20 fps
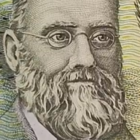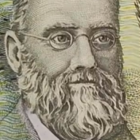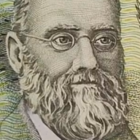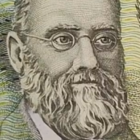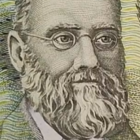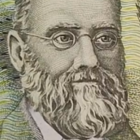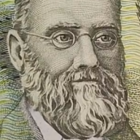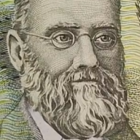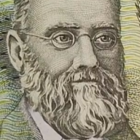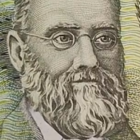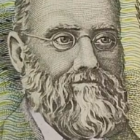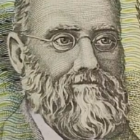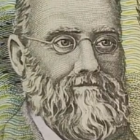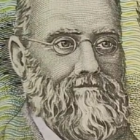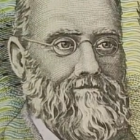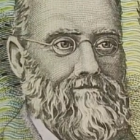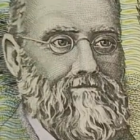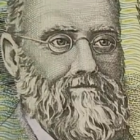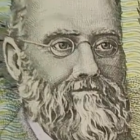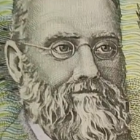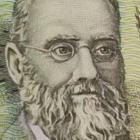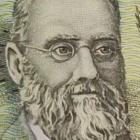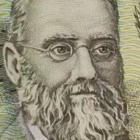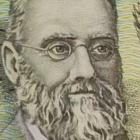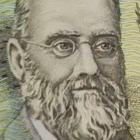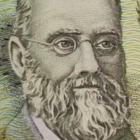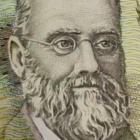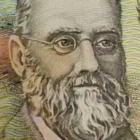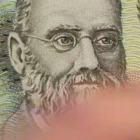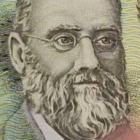And Farrer,
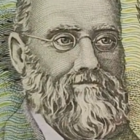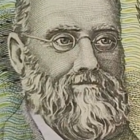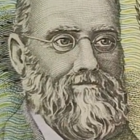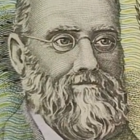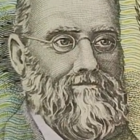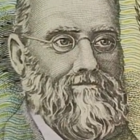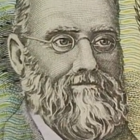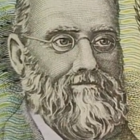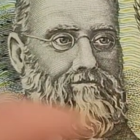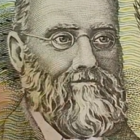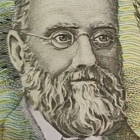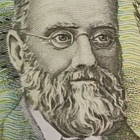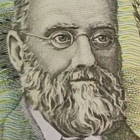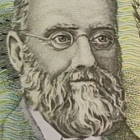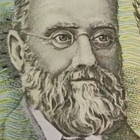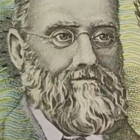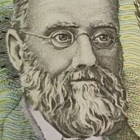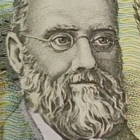obviously he'd done something with